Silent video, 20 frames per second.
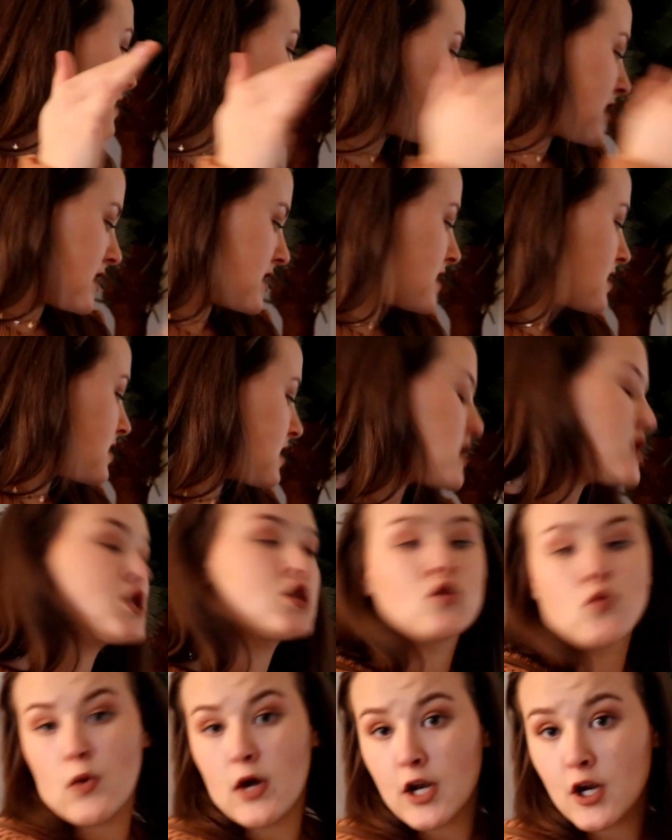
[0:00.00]
This is the
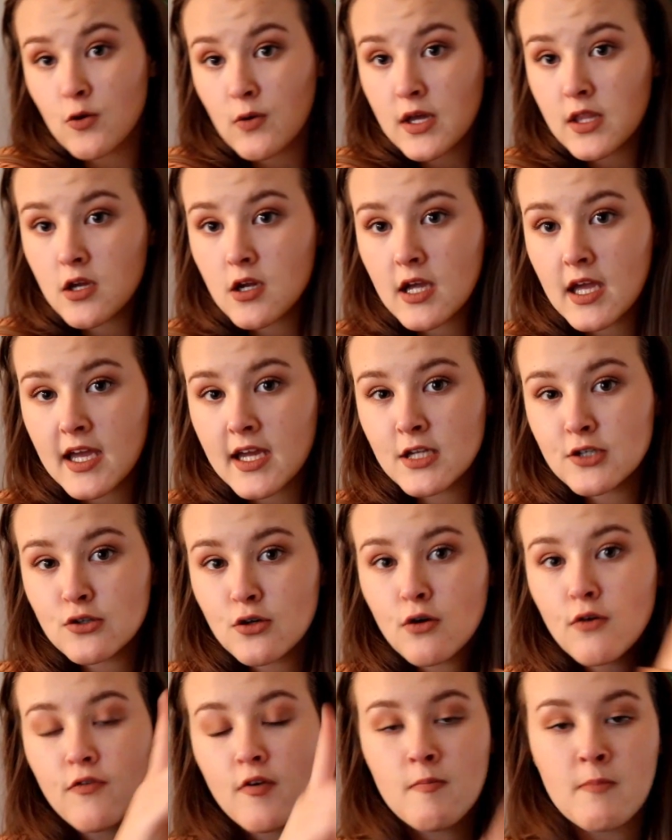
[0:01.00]
Sweater Weather
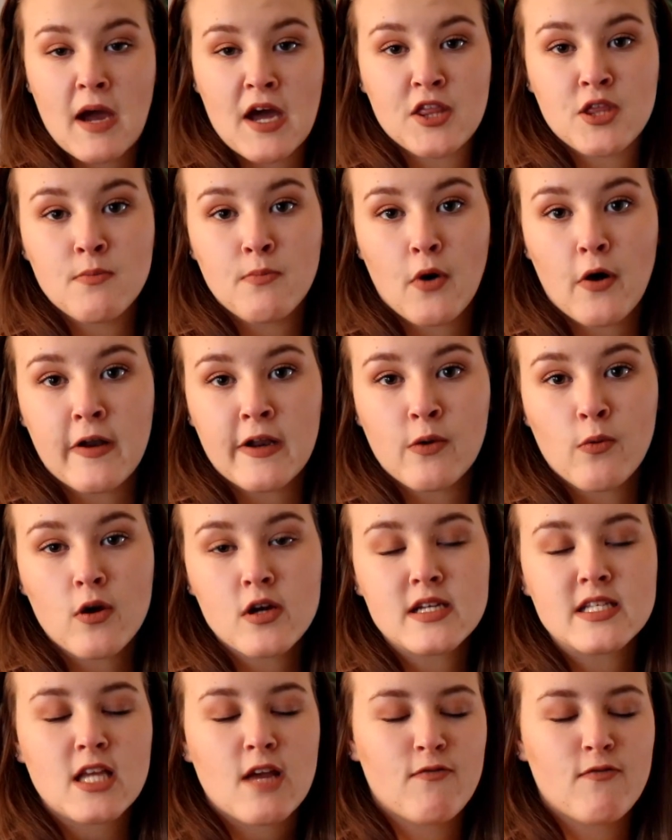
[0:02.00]
candle from Bath & Body Works.